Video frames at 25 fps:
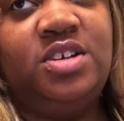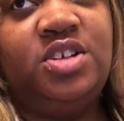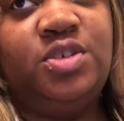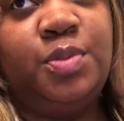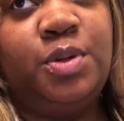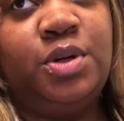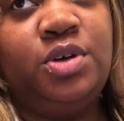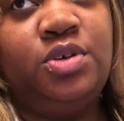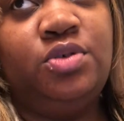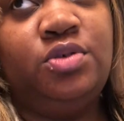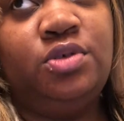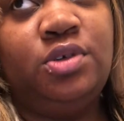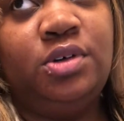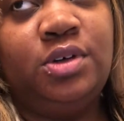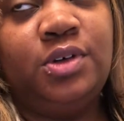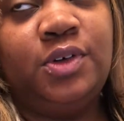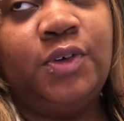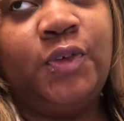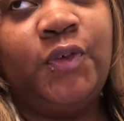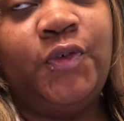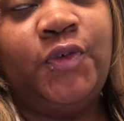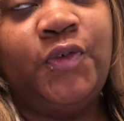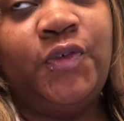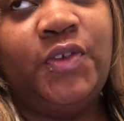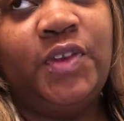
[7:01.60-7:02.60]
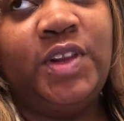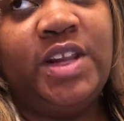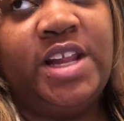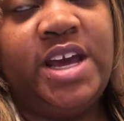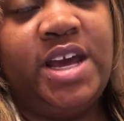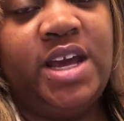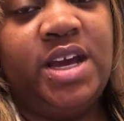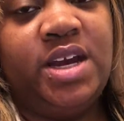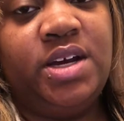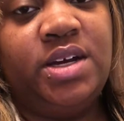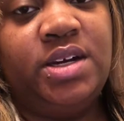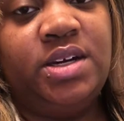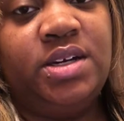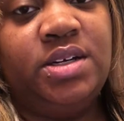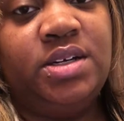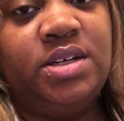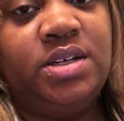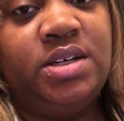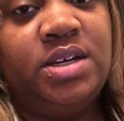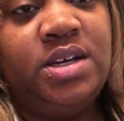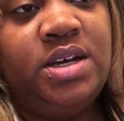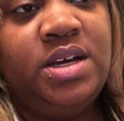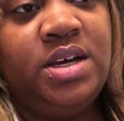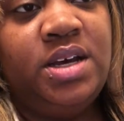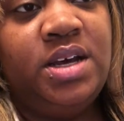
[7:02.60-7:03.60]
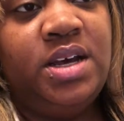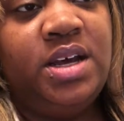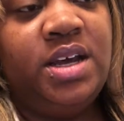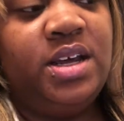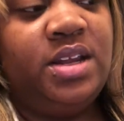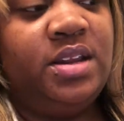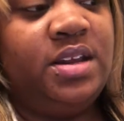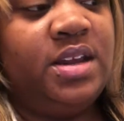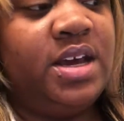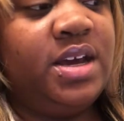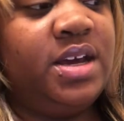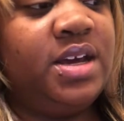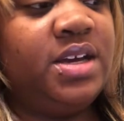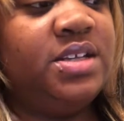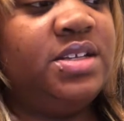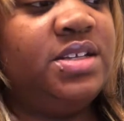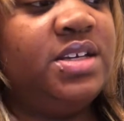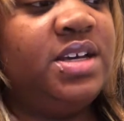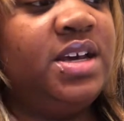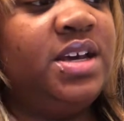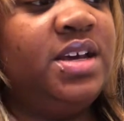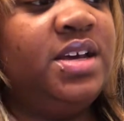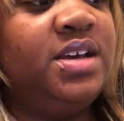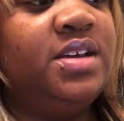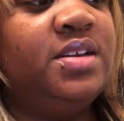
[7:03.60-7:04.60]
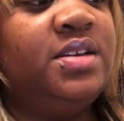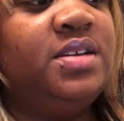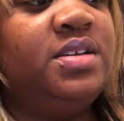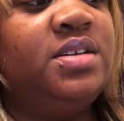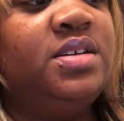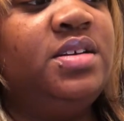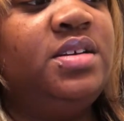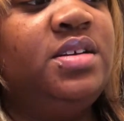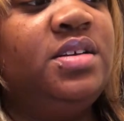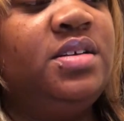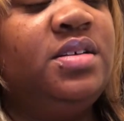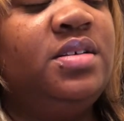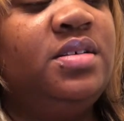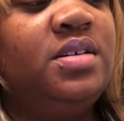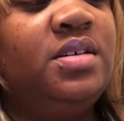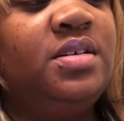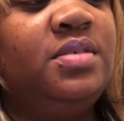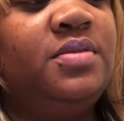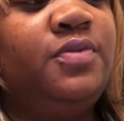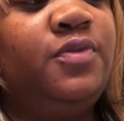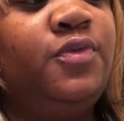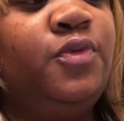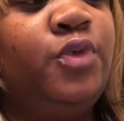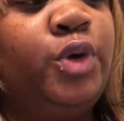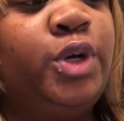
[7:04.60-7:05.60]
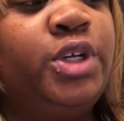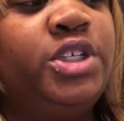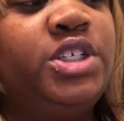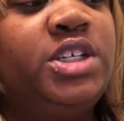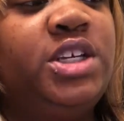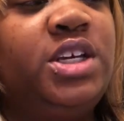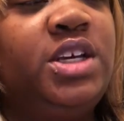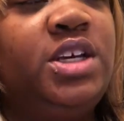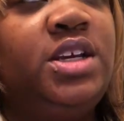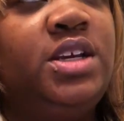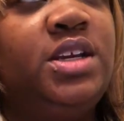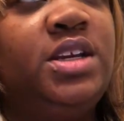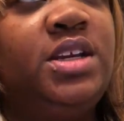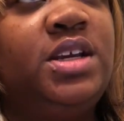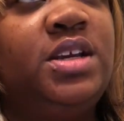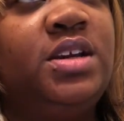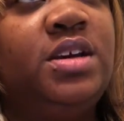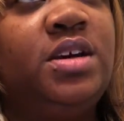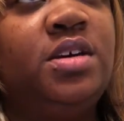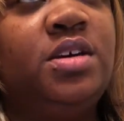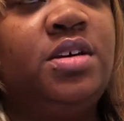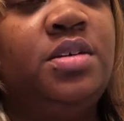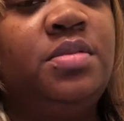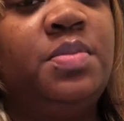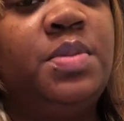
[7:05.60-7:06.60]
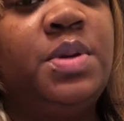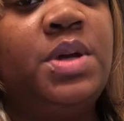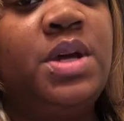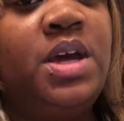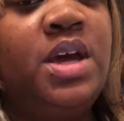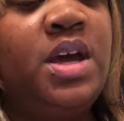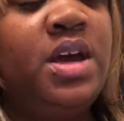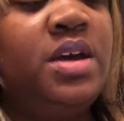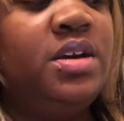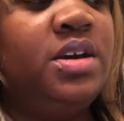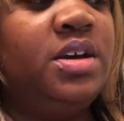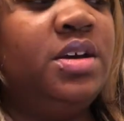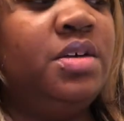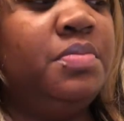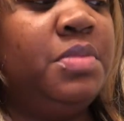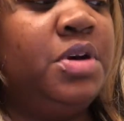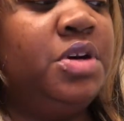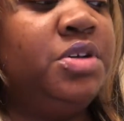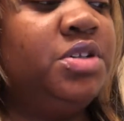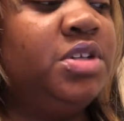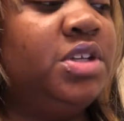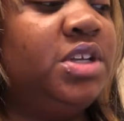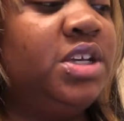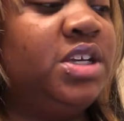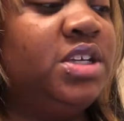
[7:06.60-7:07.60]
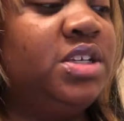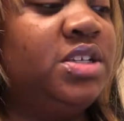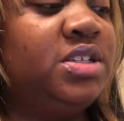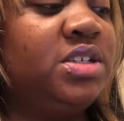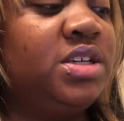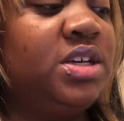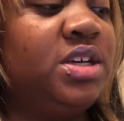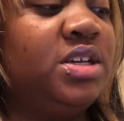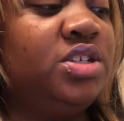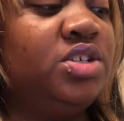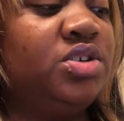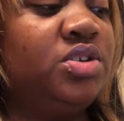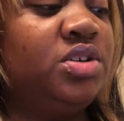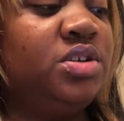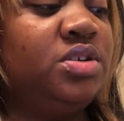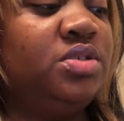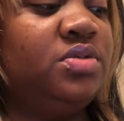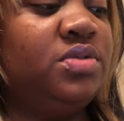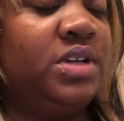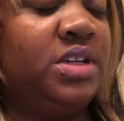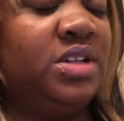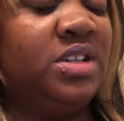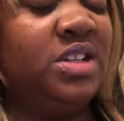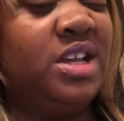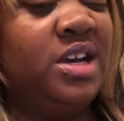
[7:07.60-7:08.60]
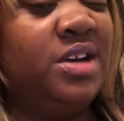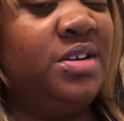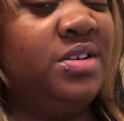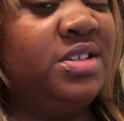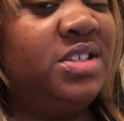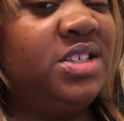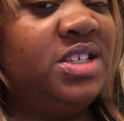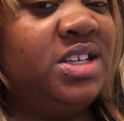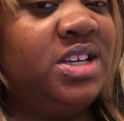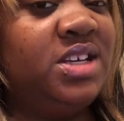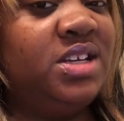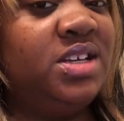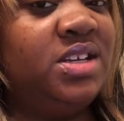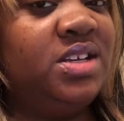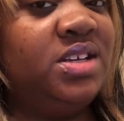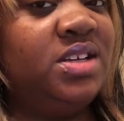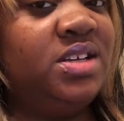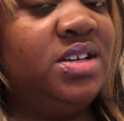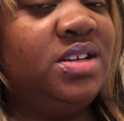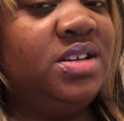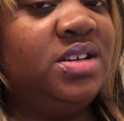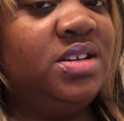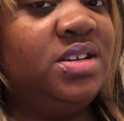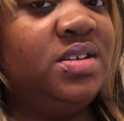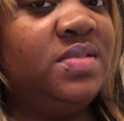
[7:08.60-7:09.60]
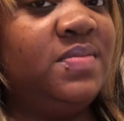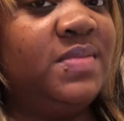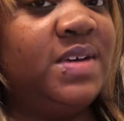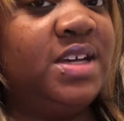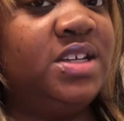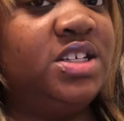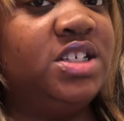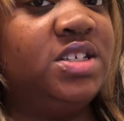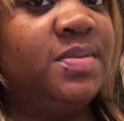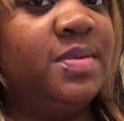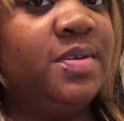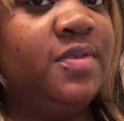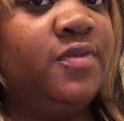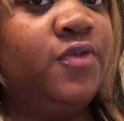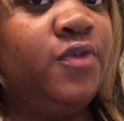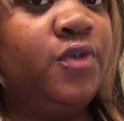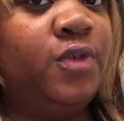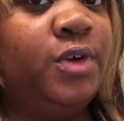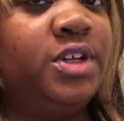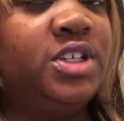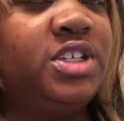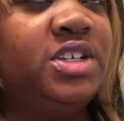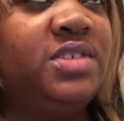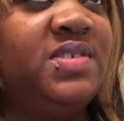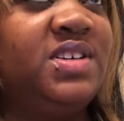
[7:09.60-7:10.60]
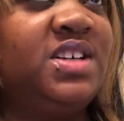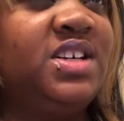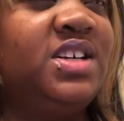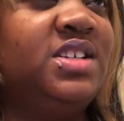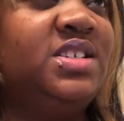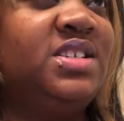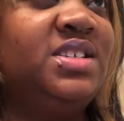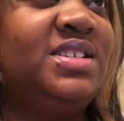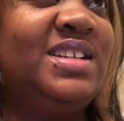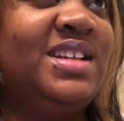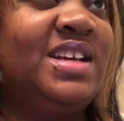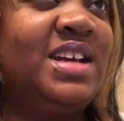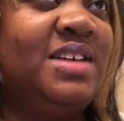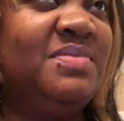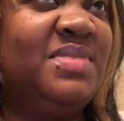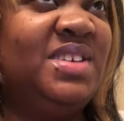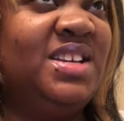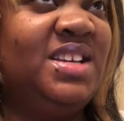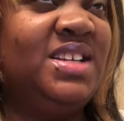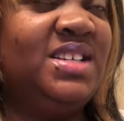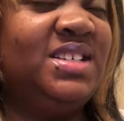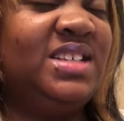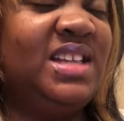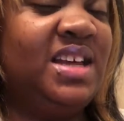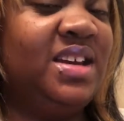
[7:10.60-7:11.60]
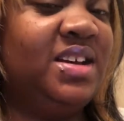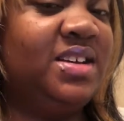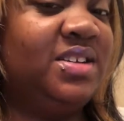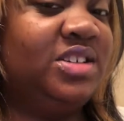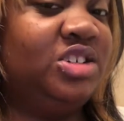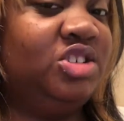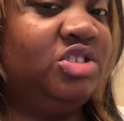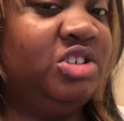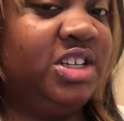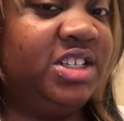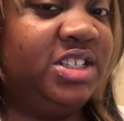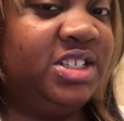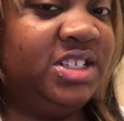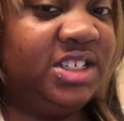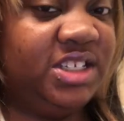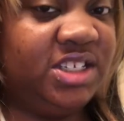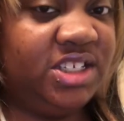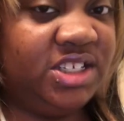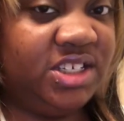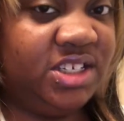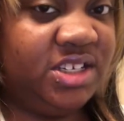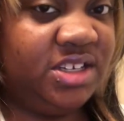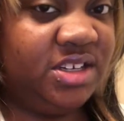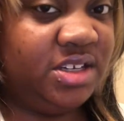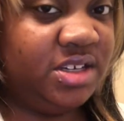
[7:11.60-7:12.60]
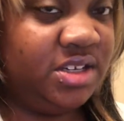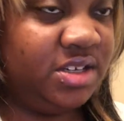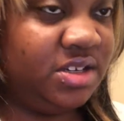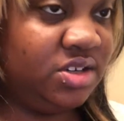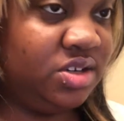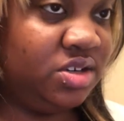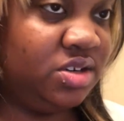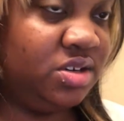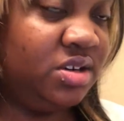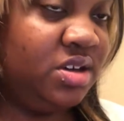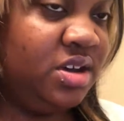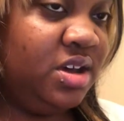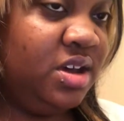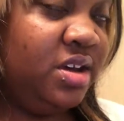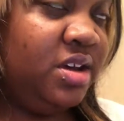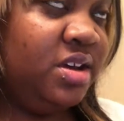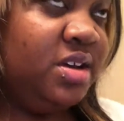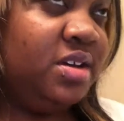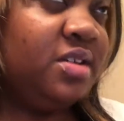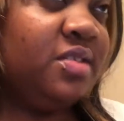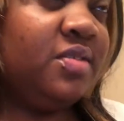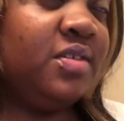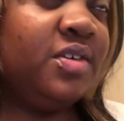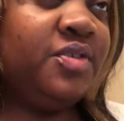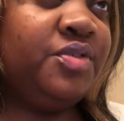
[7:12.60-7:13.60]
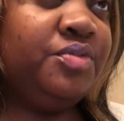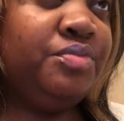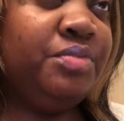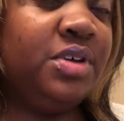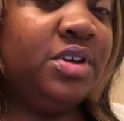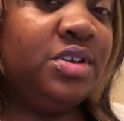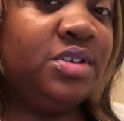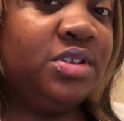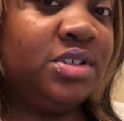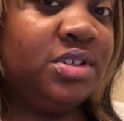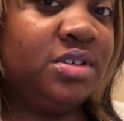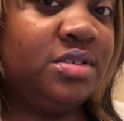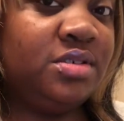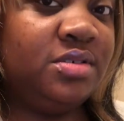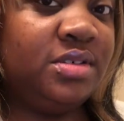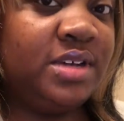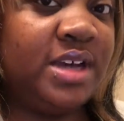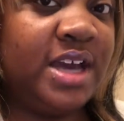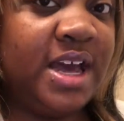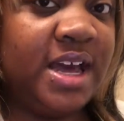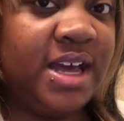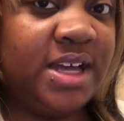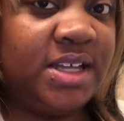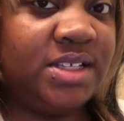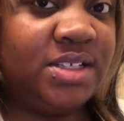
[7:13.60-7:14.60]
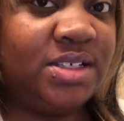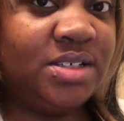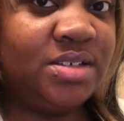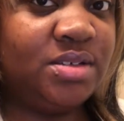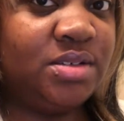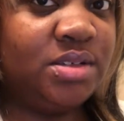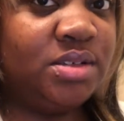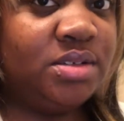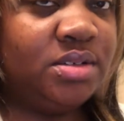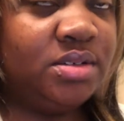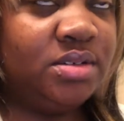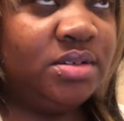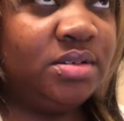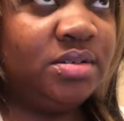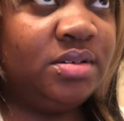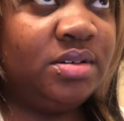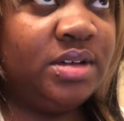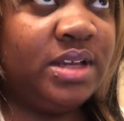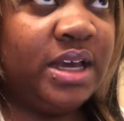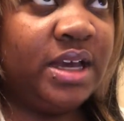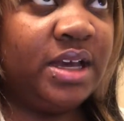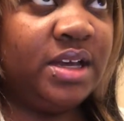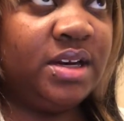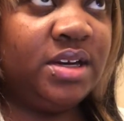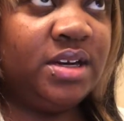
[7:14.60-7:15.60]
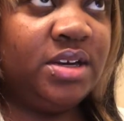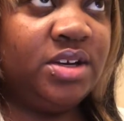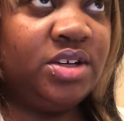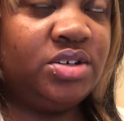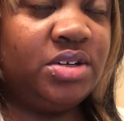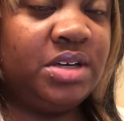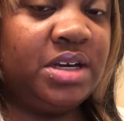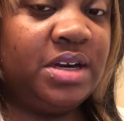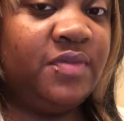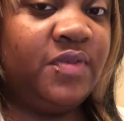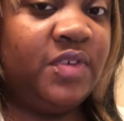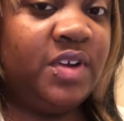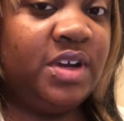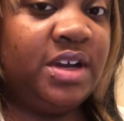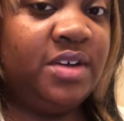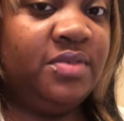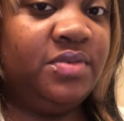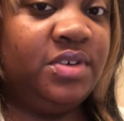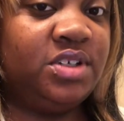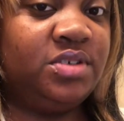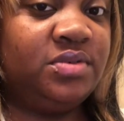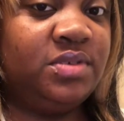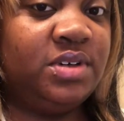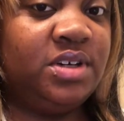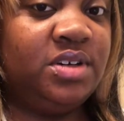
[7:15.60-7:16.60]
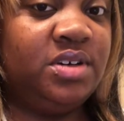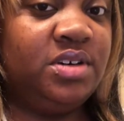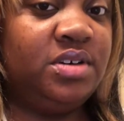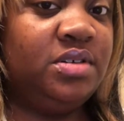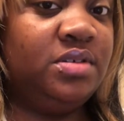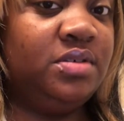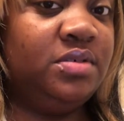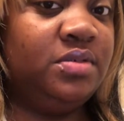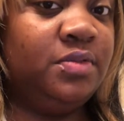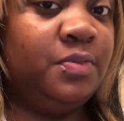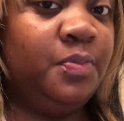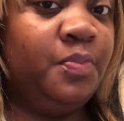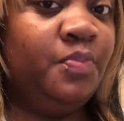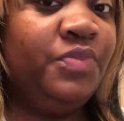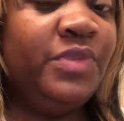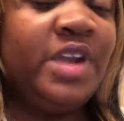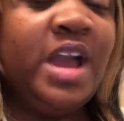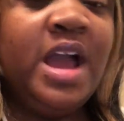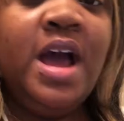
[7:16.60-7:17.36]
entrepreneurial flair? And like I said, 14 and up. Now, most of these things you could do at 13, but I just put 14 because, I mean, that's like a transition year. Going from middle school to high school, and you're trying to figure out what you want to do.